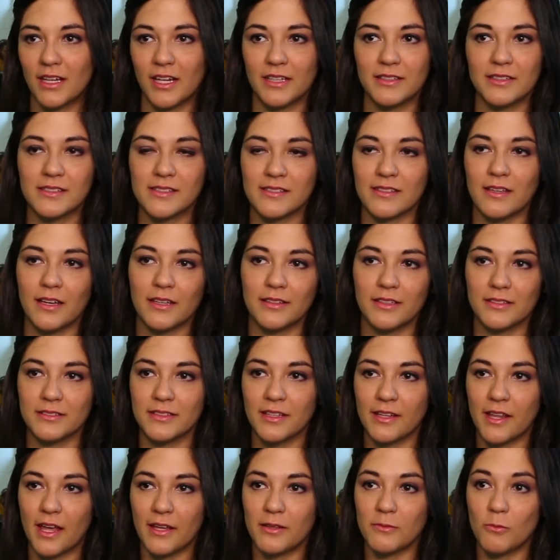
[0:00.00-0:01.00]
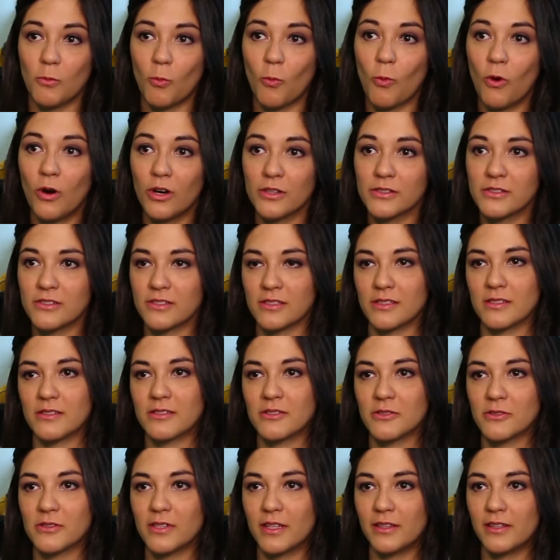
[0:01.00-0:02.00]
I decided that I
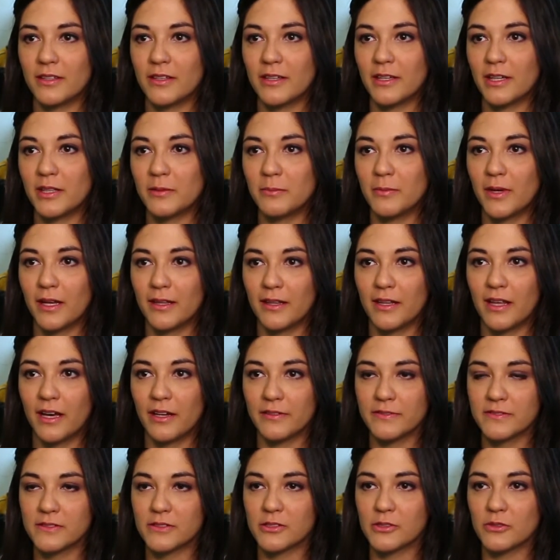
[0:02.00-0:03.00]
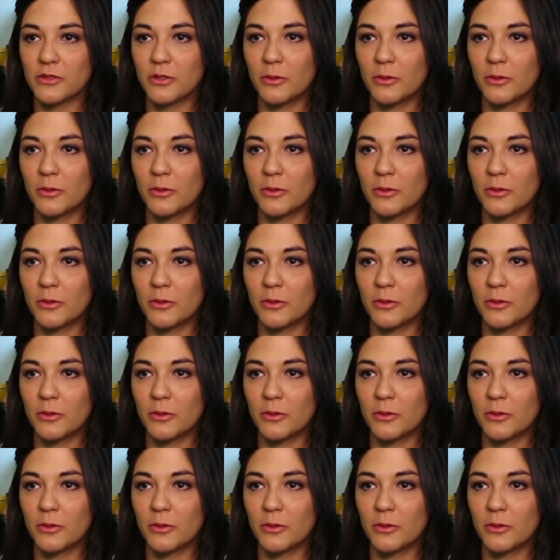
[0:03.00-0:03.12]
wanted to dedicate my life to